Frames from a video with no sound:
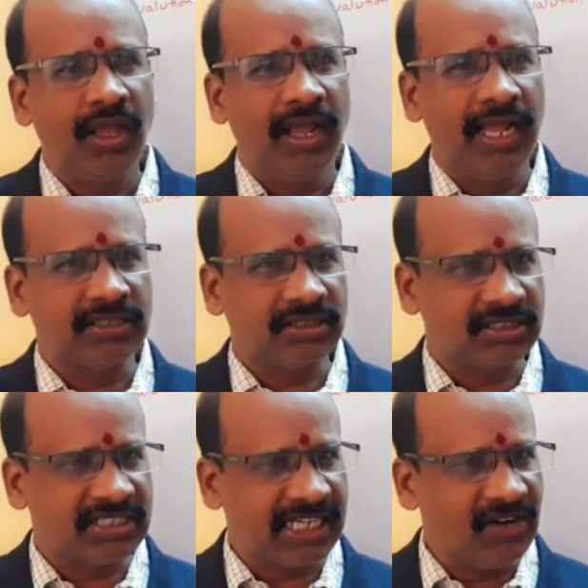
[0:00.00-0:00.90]
and
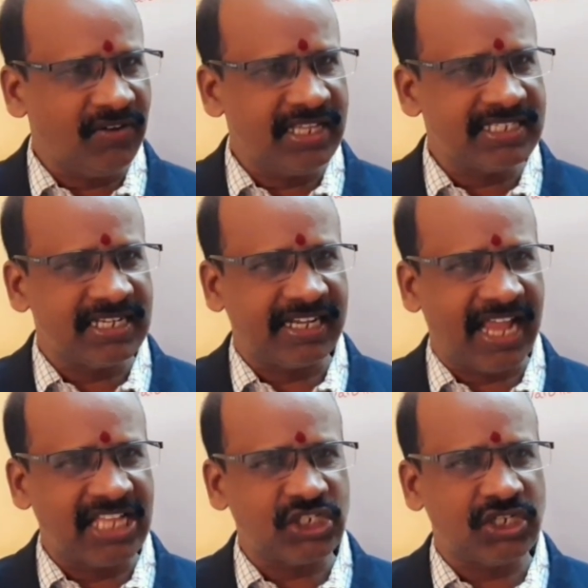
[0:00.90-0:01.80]
second one is
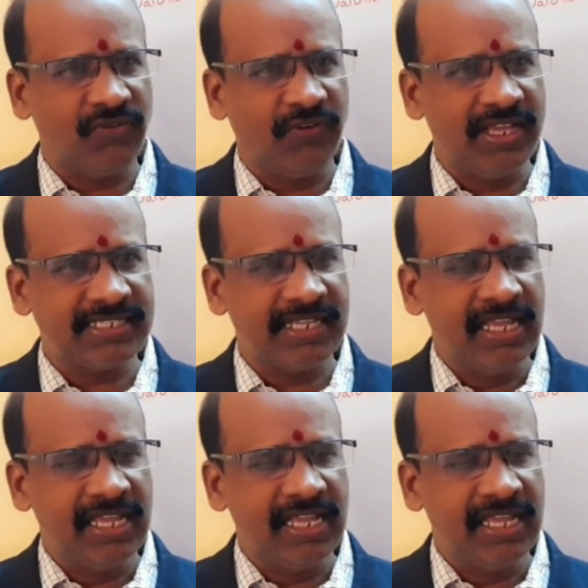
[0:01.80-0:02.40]
transitional phase,